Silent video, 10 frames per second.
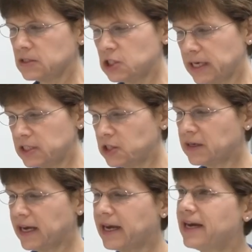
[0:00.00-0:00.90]

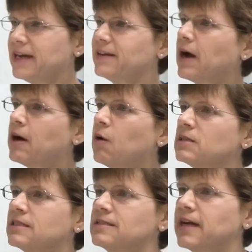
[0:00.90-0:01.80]
okay. Our
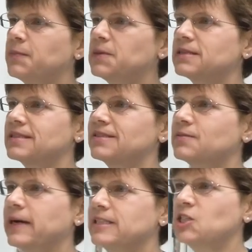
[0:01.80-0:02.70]
old examples,
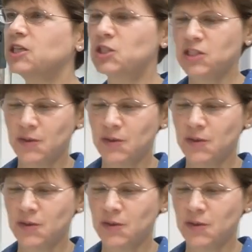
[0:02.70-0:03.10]
right? Judge is